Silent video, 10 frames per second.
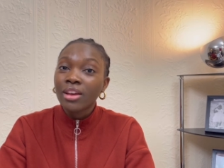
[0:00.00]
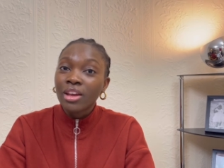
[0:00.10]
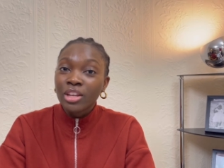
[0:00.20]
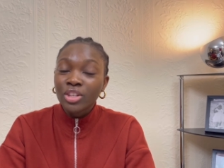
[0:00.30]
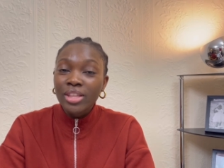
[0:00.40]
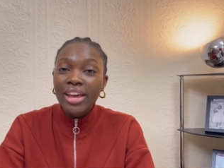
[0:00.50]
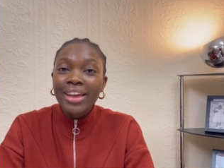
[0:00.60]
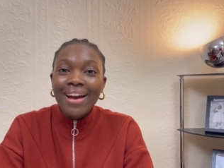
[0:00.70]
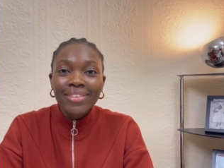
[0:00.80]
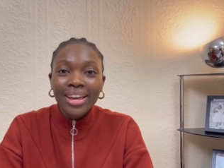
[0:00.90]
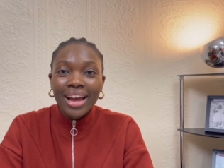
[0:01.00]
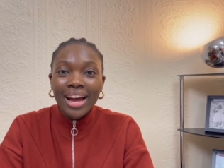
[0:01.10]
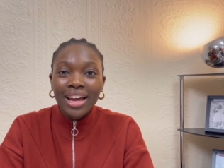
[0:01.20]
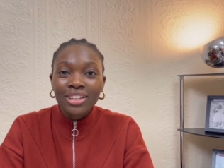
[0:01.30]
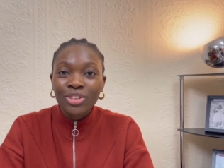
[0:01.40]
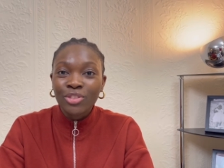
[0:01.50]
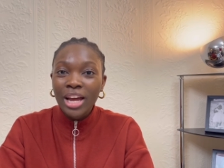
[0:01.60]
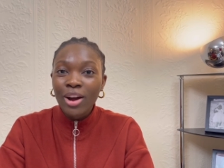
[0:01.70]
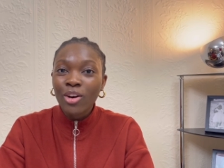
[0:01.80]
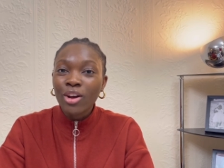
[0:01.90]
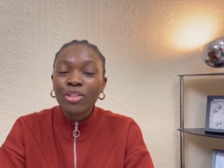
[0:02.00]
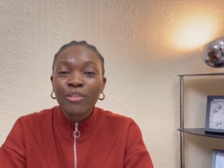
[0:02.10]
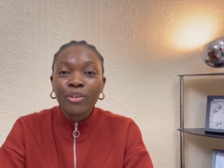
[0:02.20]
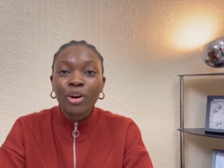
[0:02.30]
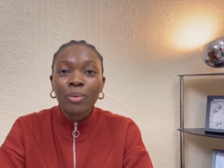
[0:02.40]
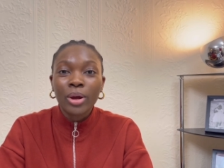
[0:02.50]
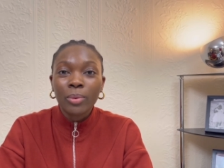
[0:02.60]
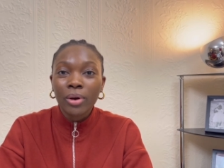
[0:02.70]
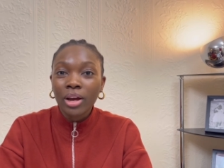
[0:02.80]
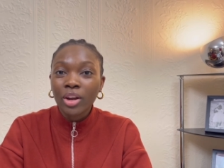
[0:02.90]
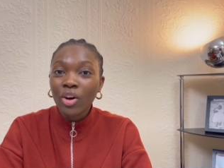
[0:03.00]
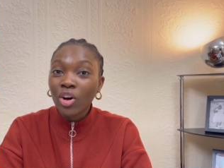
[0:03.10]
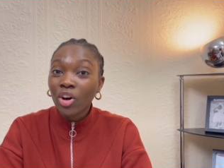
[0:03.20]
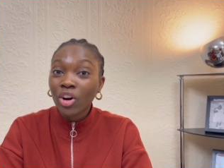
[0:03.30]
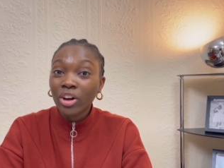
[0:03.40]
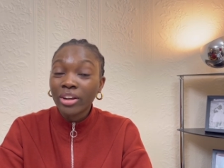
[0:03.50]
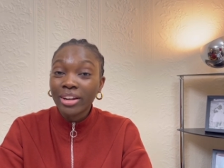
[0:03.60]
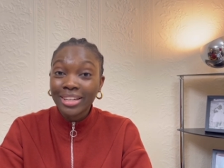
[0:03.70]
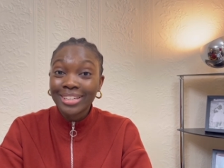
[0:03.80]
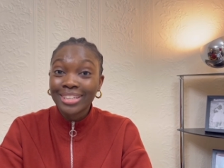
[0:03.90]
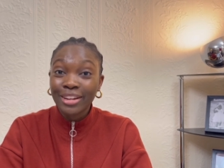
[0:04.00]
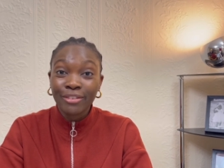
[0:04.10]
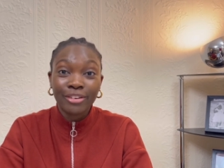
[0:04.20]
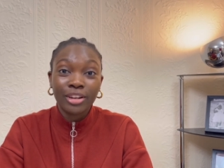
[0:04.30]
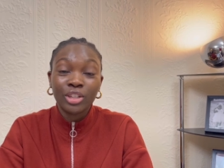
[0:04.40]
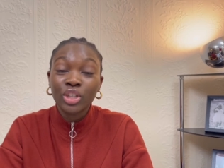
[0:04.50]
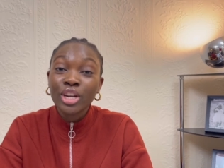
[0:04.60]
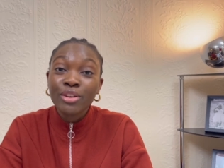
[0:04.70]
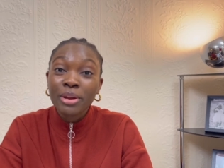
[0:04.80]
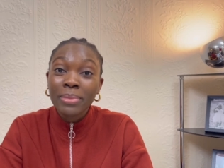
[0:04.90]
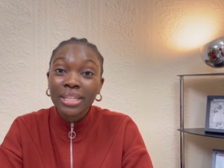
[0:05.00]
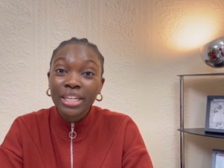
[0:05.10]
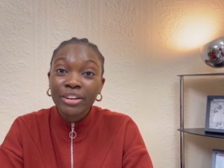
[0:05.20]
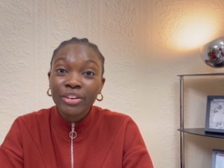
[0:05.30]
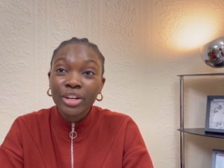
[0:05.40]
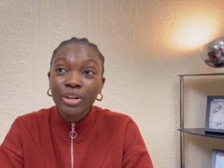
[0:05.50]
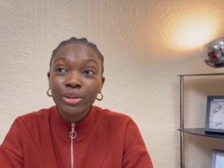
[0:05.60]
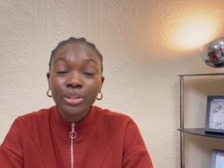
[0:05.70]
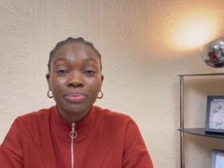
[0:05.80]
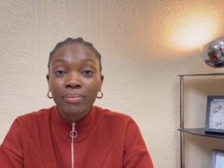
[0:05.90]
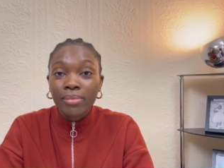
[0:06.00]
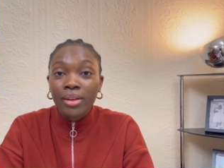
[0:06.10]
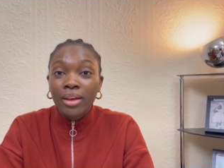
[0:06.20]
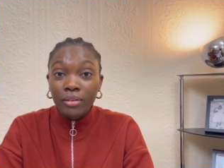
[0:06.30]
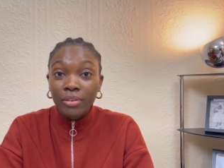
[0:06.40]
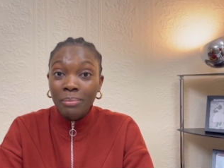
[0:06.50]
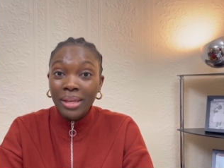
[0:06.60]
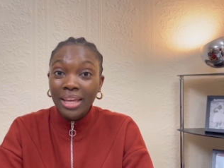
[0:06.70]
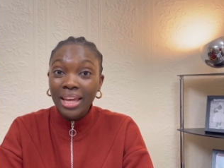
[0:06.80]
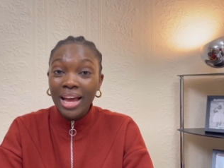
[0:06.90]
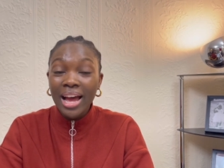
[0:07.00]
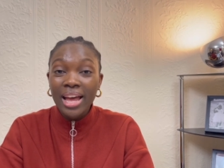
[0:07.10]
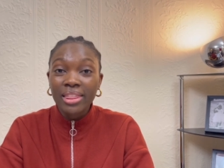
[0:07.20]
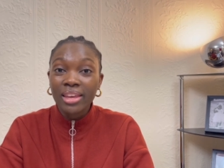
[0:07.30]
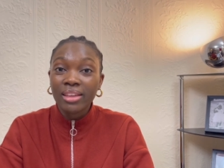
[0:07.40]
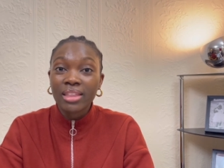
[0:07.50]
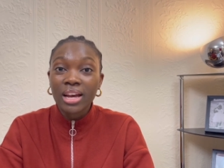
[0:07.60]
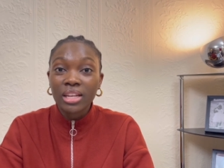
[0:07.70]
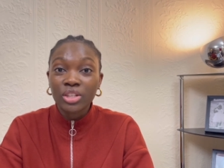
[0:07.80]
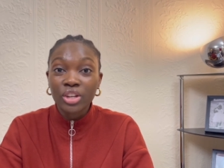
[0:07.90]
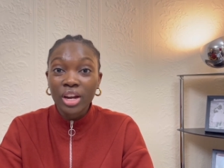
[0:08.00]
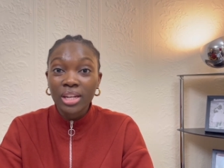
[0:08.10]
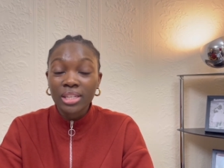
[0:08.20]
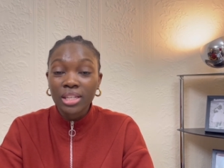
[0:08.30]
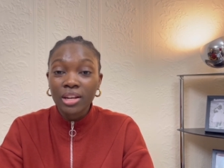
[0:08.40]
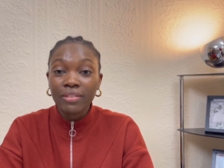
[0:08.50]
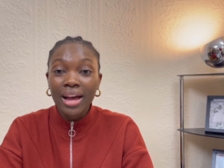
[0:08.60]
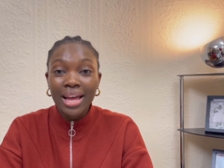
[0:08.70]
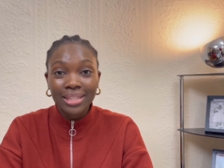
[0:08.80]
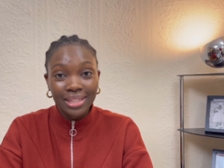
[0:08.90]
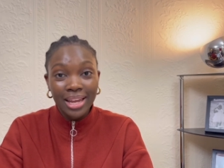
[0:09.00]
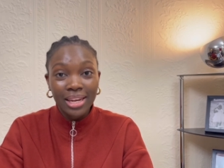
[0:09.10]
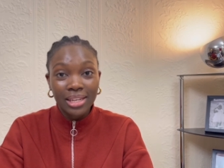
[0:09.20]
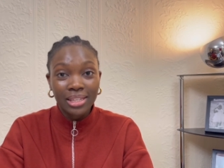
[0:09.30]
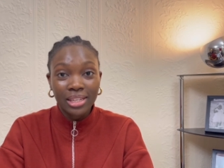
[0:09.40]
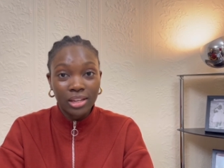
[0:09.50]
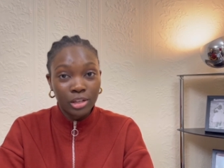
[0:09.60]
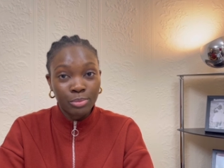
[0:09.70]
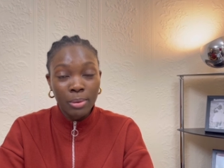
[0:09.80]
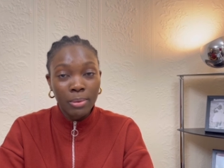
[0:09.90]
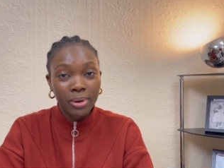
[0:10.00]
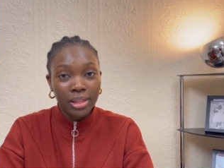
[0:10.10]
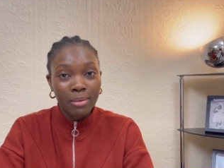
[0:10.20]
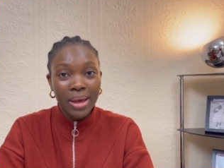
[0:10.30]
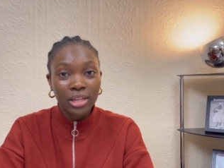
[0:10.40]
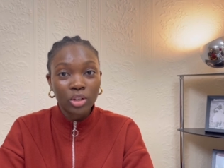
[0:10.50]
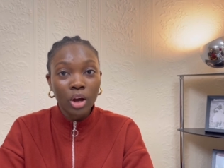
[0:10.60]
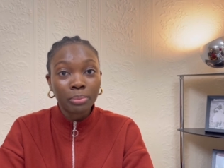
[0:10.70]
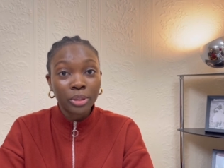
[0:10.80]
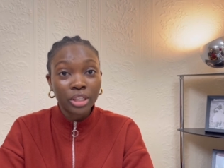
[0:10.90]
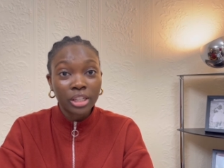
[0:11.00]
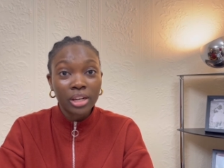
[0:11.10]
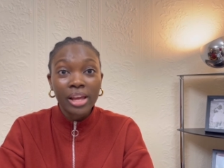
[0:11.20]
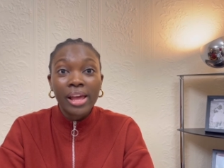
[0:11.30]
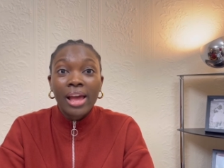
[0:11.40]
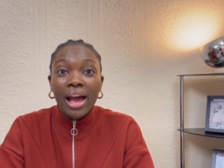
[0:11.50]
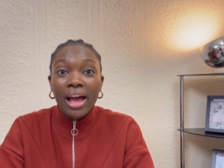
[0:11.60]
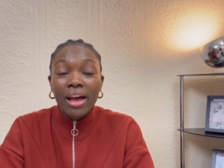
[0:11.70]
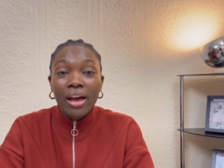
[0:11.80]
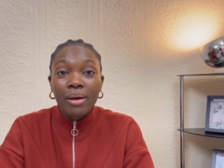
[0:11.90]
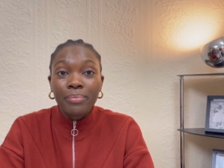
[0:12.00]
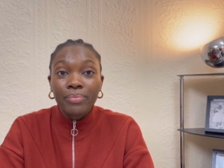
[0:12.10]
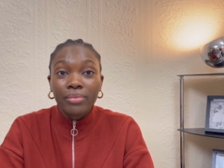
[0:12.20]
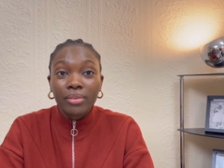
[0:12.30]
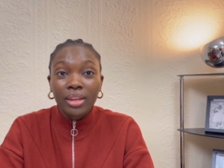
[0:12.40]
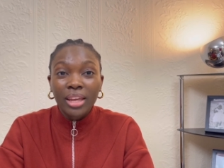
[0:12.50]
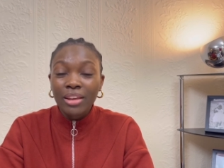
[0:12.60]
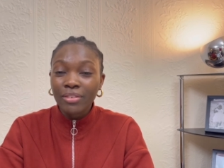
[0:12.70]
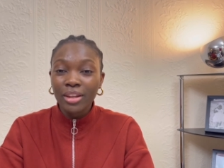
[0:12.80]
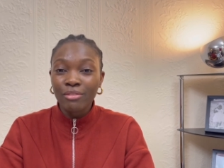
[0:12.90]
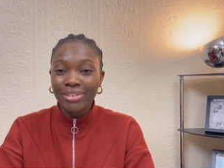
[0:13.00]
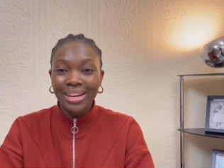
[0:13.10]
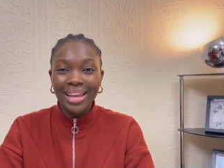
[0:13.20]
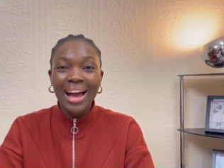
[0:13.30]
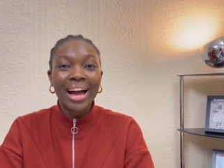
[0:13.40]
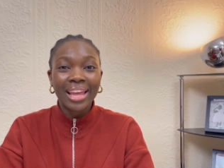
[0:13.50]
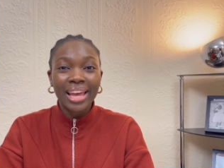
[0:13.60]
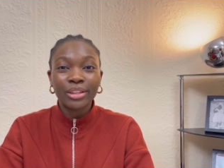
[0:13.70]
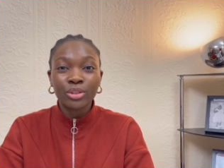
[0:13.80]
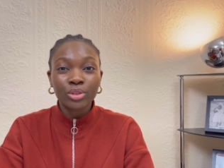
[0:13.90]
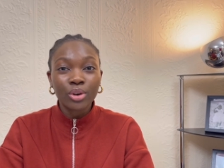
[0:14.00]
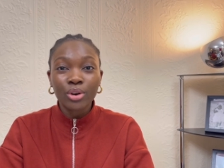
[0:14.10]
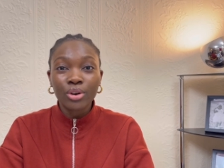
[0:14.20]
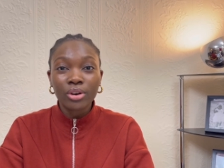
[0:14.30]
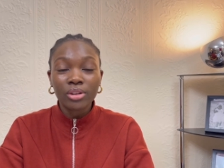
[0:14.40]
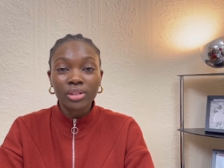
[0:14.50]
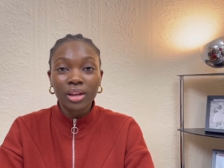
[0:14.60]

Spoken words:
So there you have it, guys. You've now got the 411 on different jewellery materials. For me, I think that sterling silver and stainless steel is probably the best option. Even in really high-end stores.